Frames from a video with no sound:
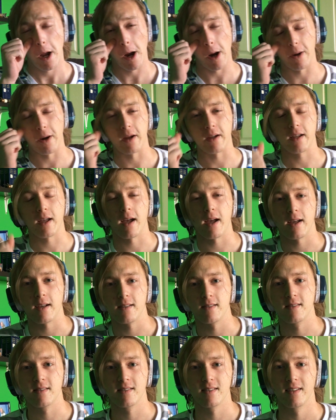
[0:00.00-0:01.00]
Alright,
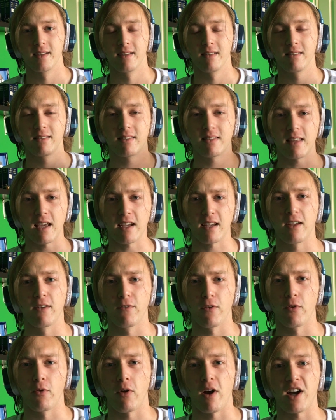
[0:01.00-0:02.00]
guys thank you
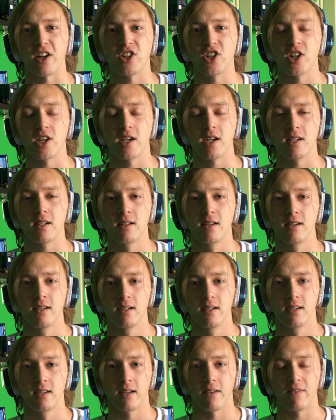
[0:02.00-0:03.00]
for watching.
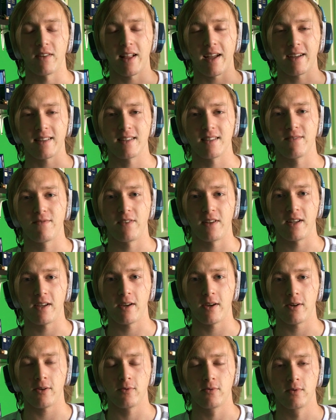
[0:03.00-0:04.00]
If you like this
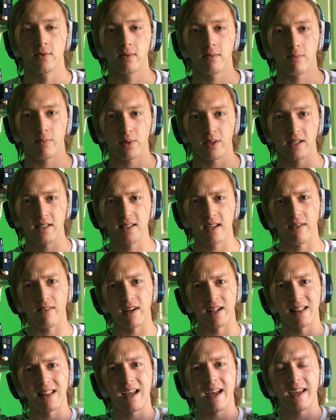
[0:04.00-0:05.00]
video, please give it
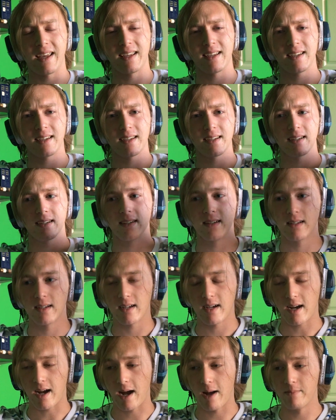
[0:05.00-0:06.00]
a like.
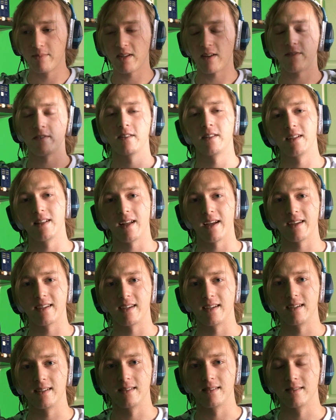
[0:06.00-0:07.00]
I'm definitely
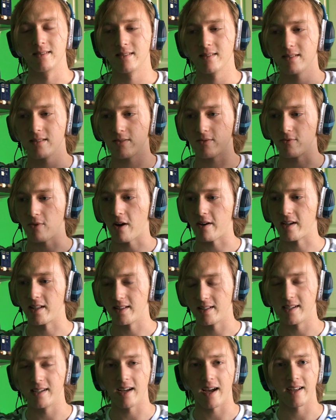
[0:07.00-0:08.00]
liking Rocket
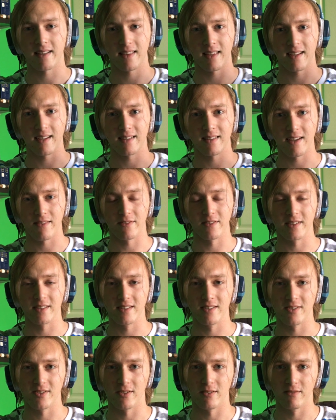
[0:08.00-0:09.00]
League. I think it definitely
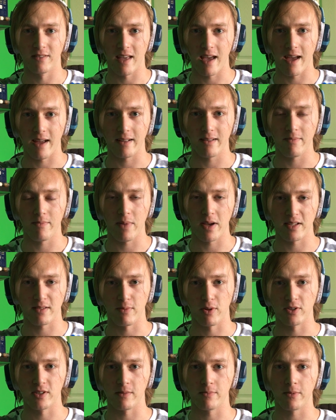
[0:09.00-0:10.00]
deserved that Best
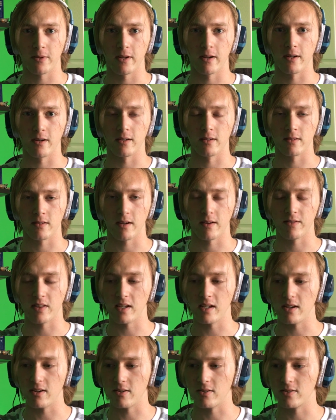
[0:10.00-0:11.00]
Multiplayer of the
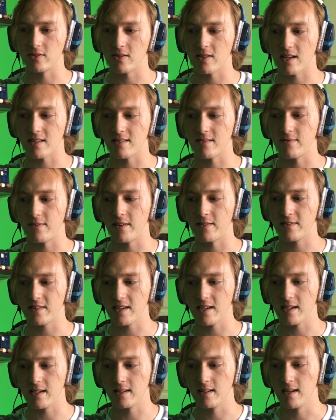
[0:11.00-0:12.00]
Year in
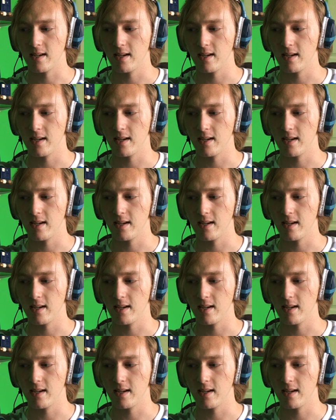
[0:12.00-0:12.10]
2015,